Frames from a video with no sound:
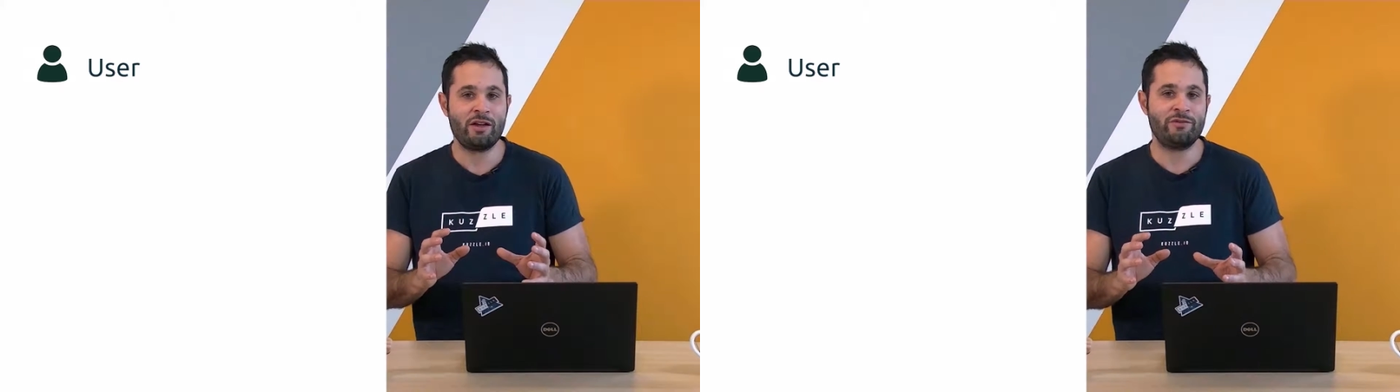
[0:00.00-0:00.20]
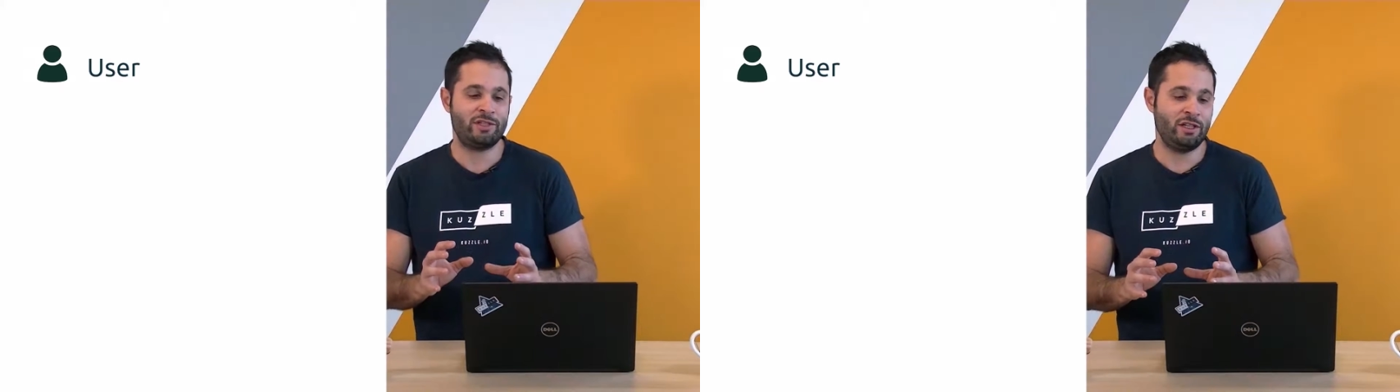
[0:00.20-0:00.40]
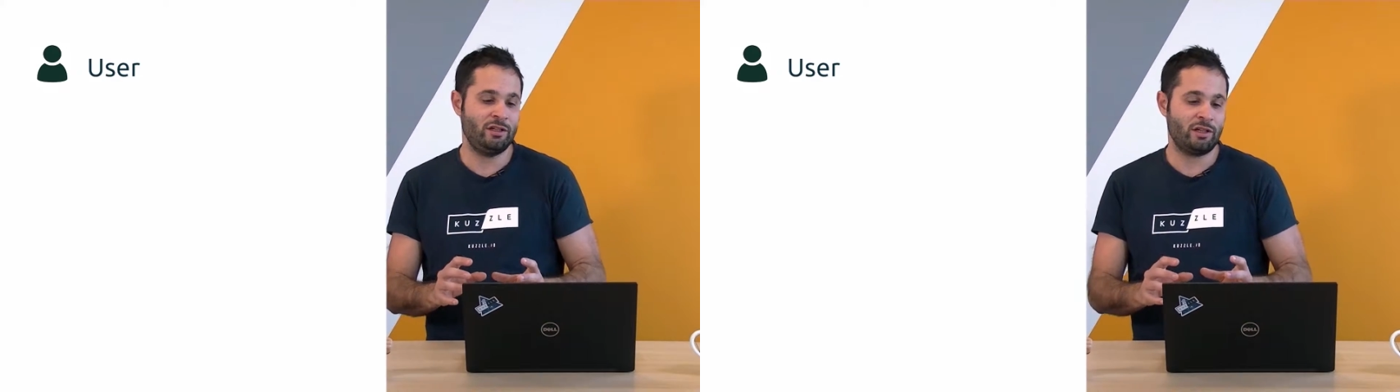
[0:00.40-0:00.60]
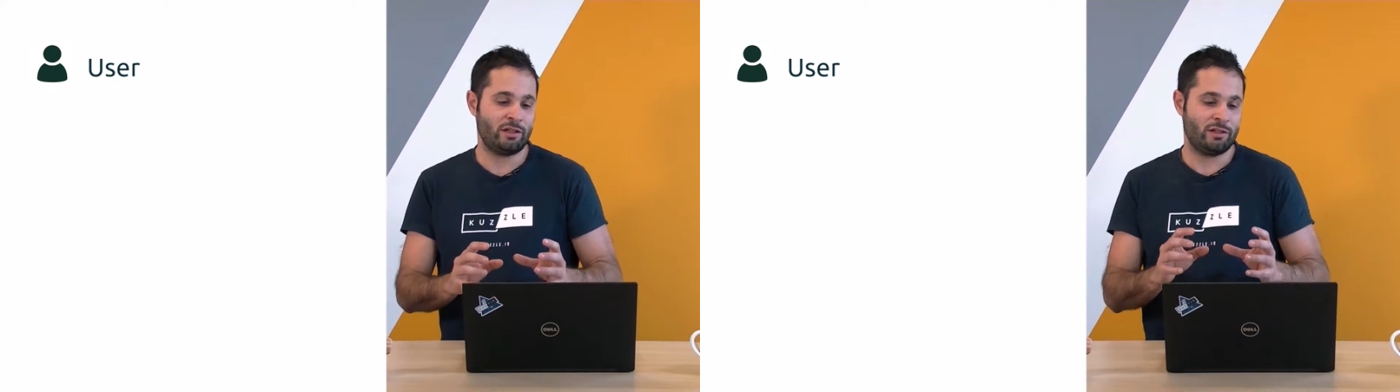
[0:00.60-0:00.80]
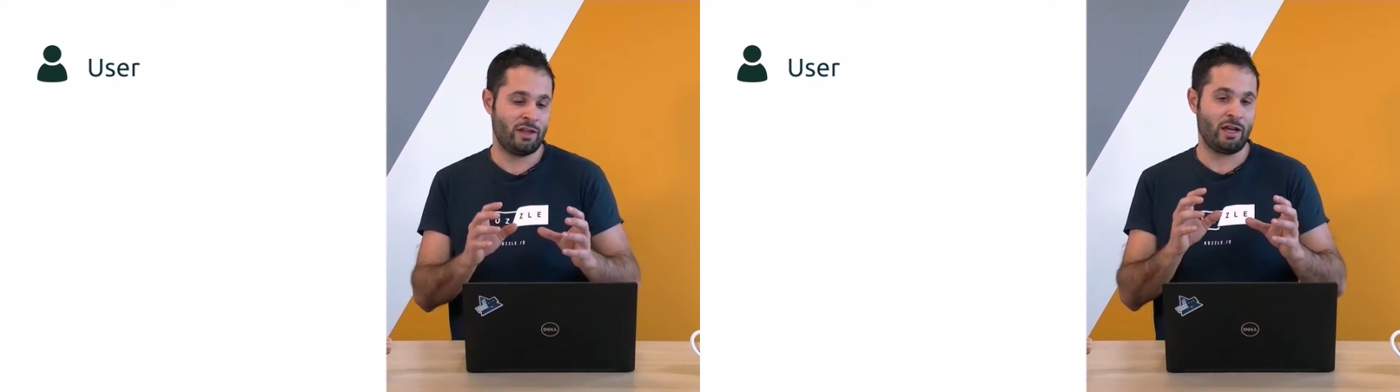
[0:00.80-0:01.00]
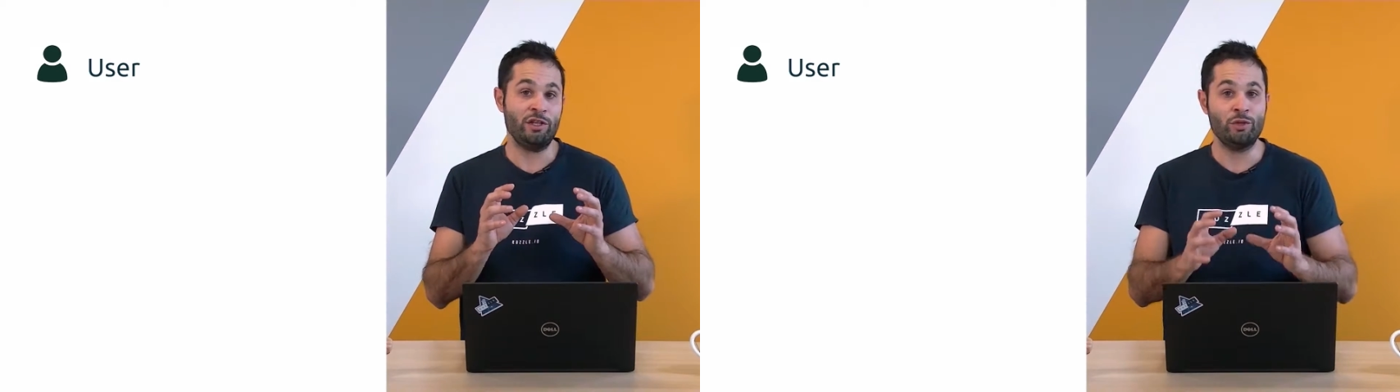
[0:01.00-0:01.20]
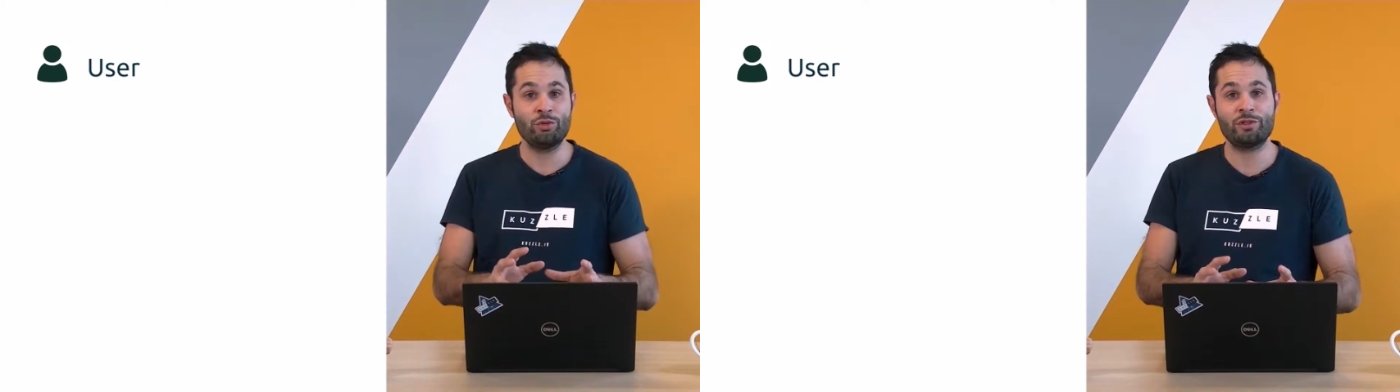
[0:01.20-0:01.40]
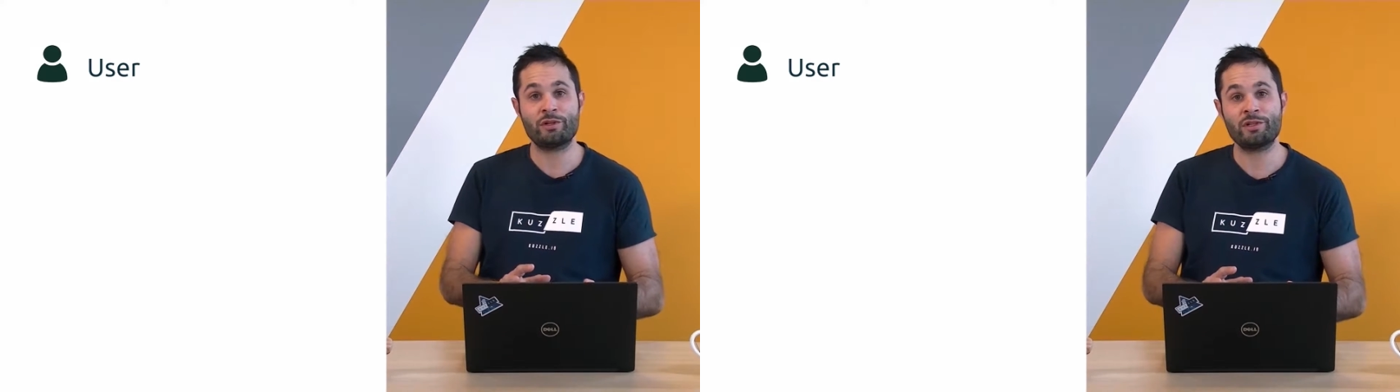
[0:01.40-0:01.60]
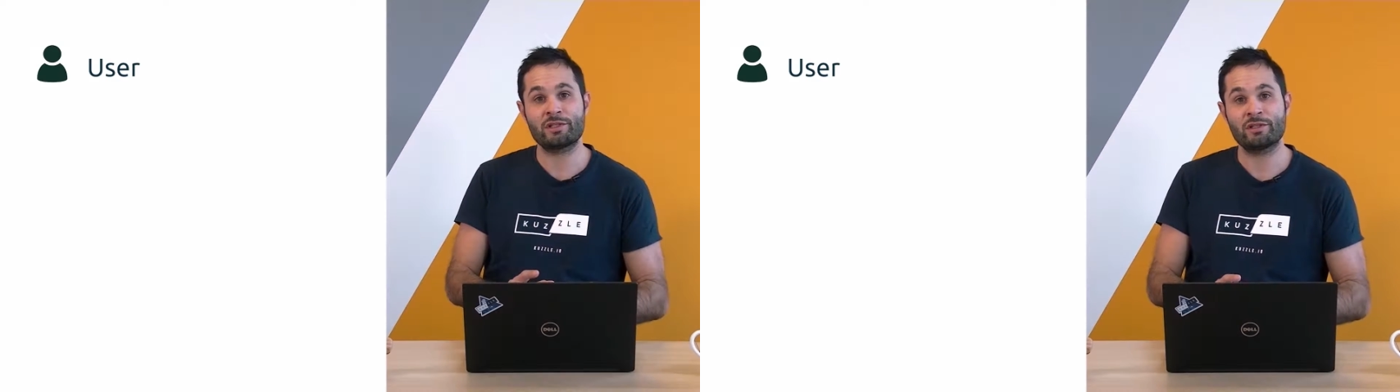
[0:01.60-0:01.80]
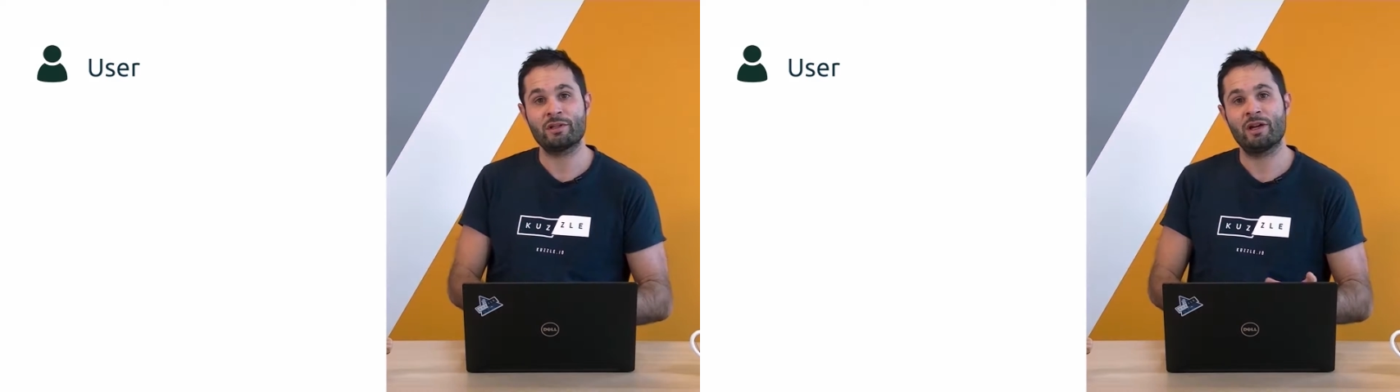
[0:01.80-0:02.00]
have seen that
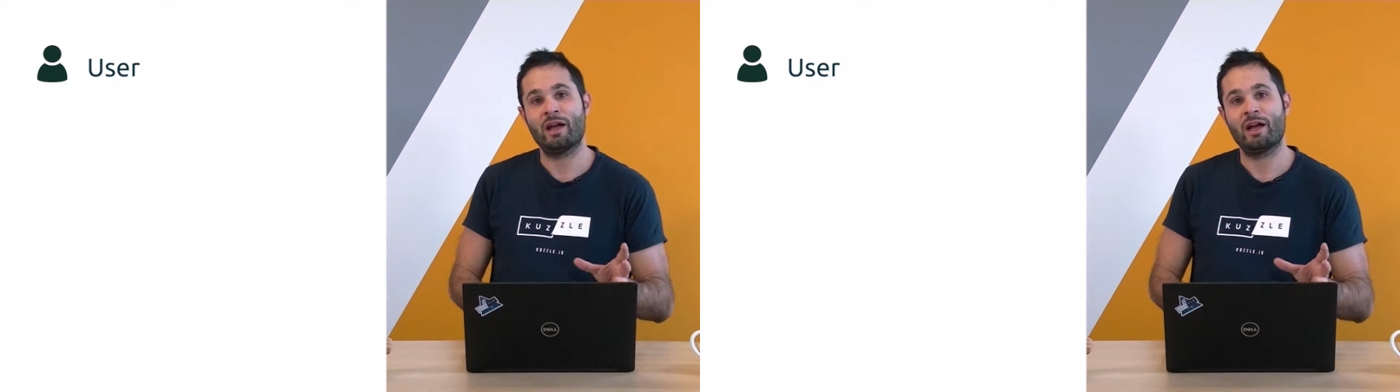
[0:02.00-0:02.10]
users